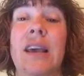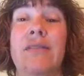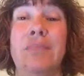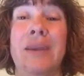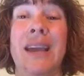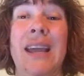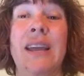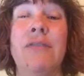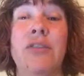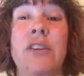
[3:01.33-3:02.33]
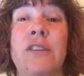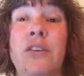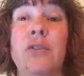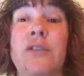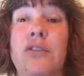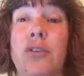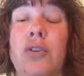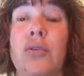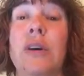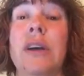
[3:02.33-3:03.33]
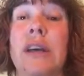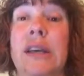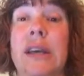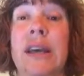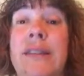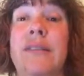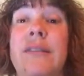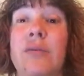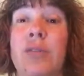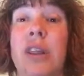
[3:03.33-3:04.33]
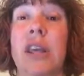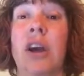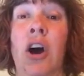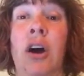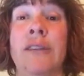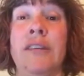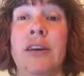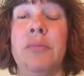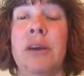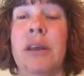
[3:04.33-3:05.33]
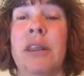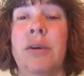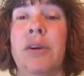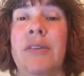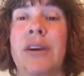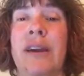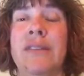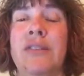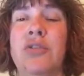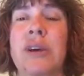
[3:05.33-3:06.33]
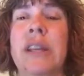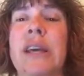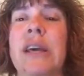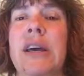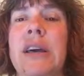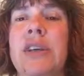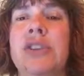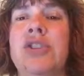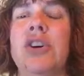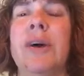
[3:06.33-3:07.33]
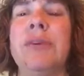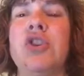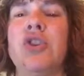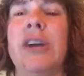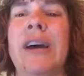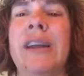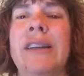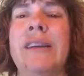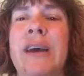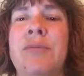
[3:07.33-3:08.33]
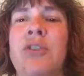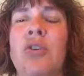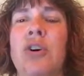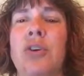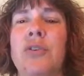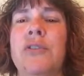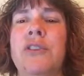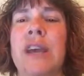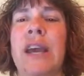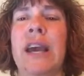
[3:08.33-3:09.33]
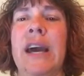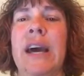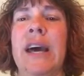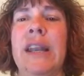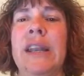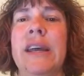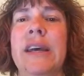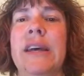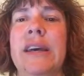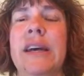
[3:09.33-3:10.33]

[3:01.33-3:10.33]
have to pay for this use, so it's really awesome that we have access to it. So I'm going to show you how to get to EBSCOhost and